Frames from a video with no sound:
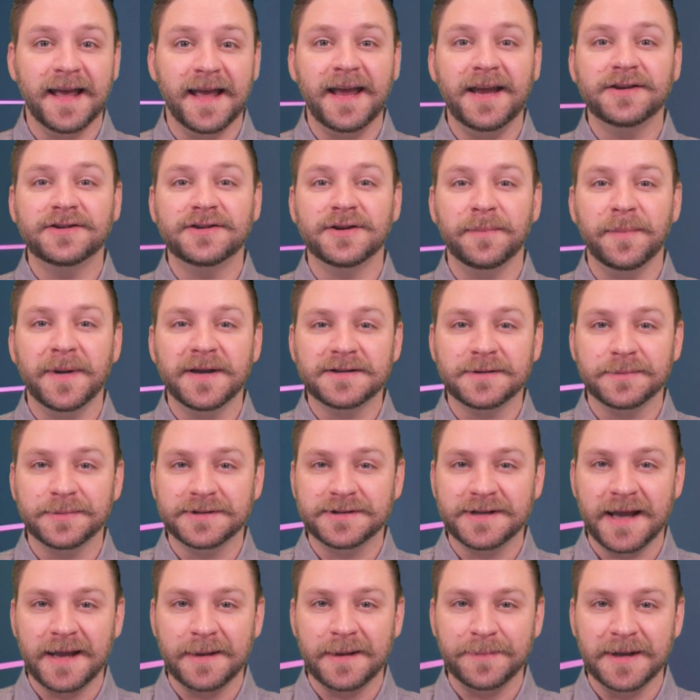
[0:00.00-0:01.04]
ancient
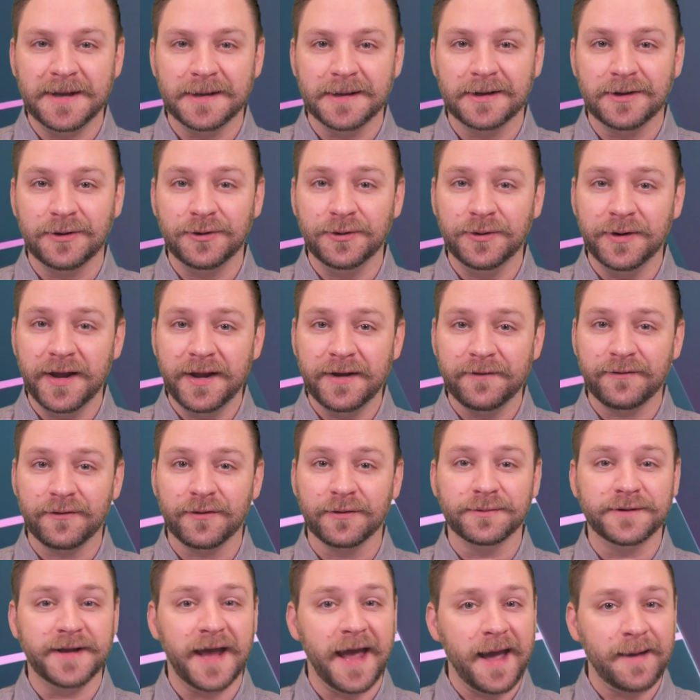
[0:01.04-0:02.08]
Mesopotamian
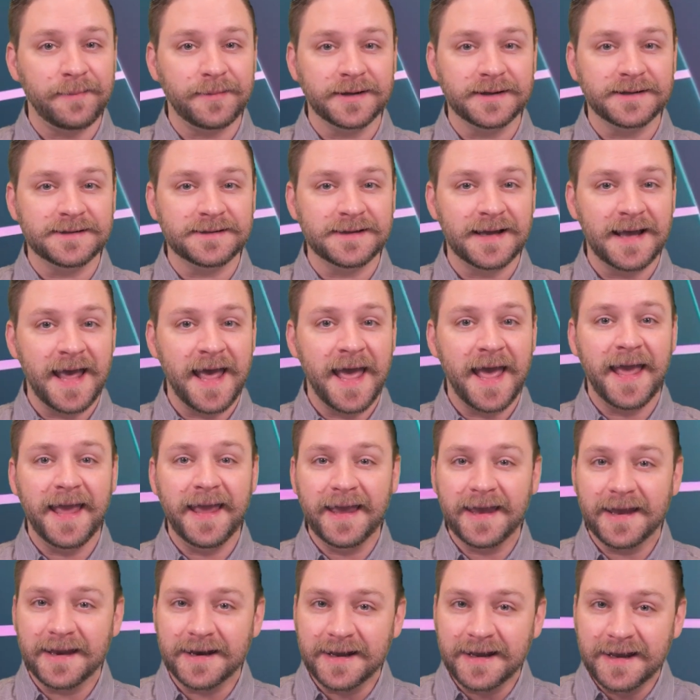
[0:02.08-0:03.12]
cuneiform tablets,
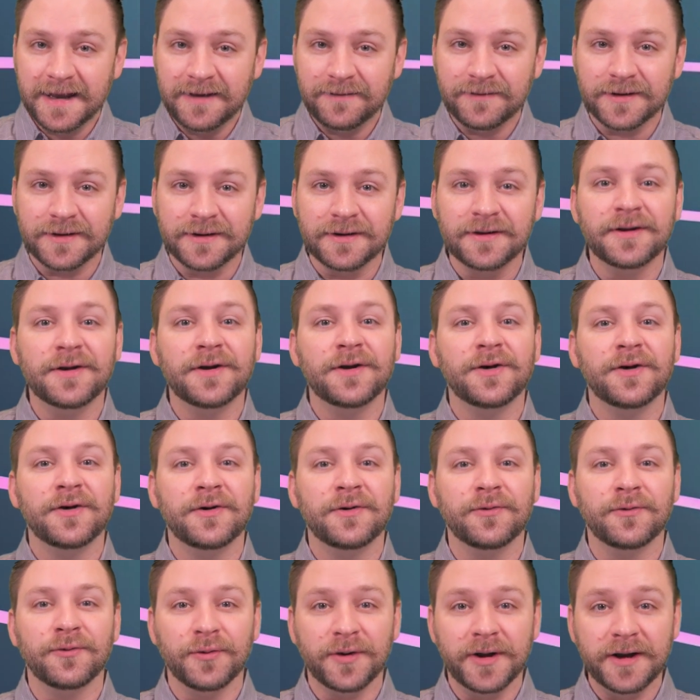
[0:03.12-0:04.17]
and even
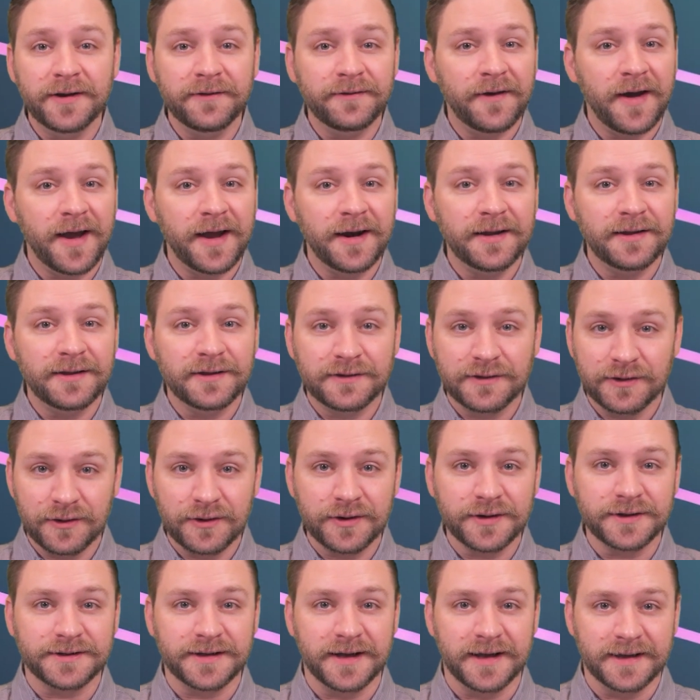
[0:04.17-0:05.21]
redefining the
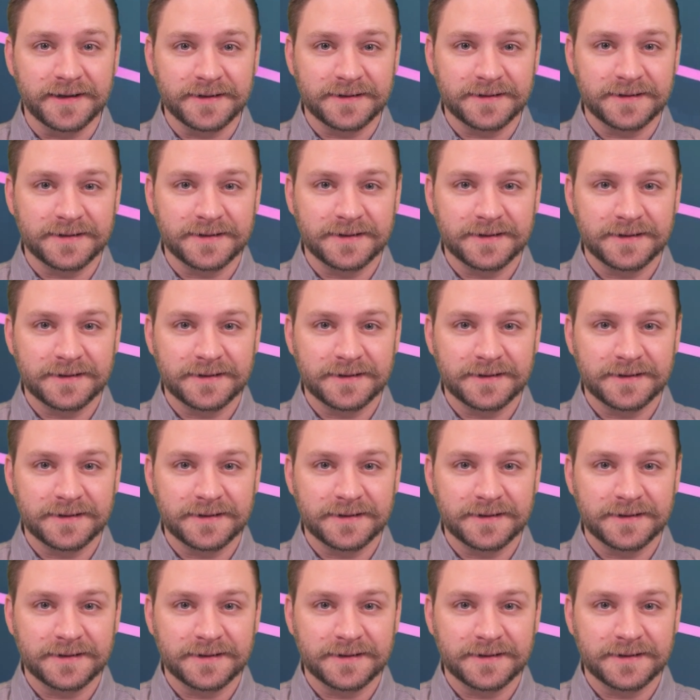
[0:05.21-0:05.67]
Turing test.